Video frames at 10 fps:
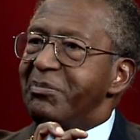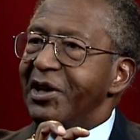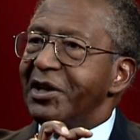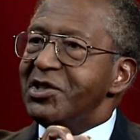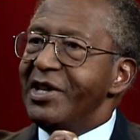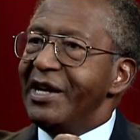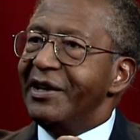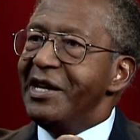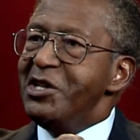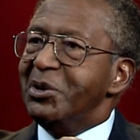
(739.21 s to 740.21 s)
because
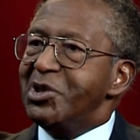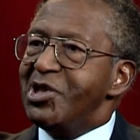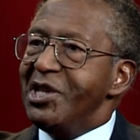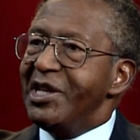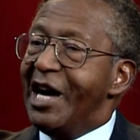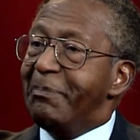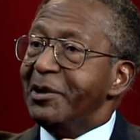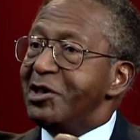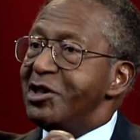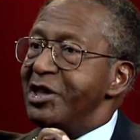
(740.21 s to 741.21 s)
therein you'll see the
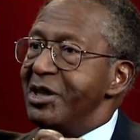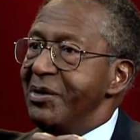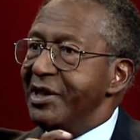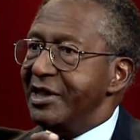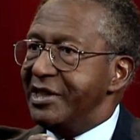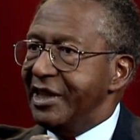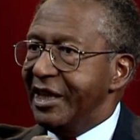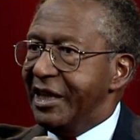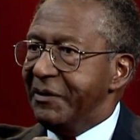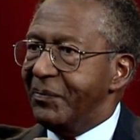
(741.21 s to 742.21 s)

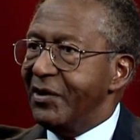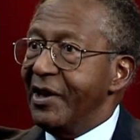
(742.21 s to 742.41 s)
opportunity,